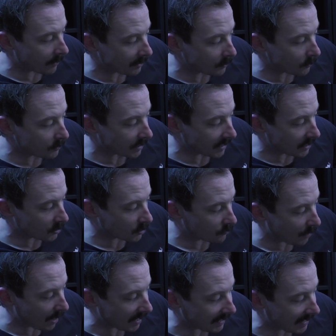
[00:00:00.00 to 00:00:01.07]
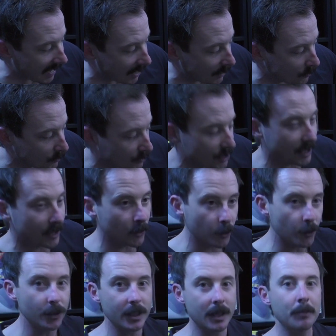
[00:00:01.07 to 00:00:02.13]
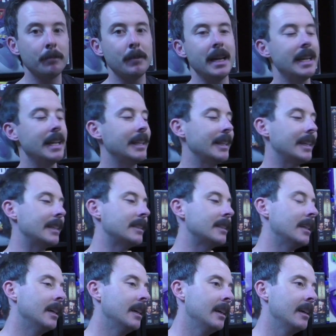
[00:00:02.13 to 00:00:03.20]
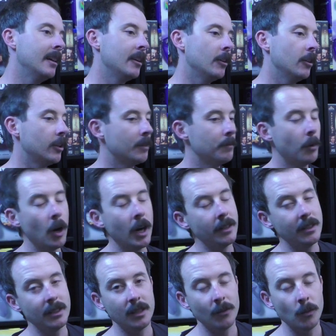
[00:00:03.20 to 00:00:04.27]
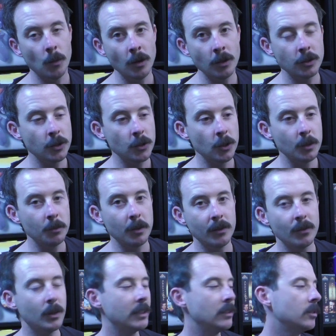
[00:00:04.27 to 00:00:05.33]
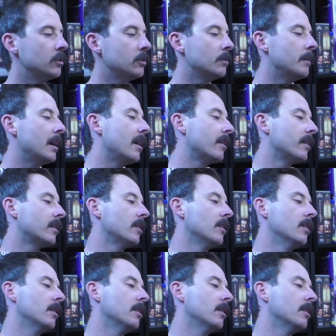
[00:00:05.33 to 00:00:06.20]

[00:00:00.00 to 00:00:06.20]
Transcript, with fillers: and use in Australia and New Zealand only, meaning that you could buy this if you wanted to, but if you went to America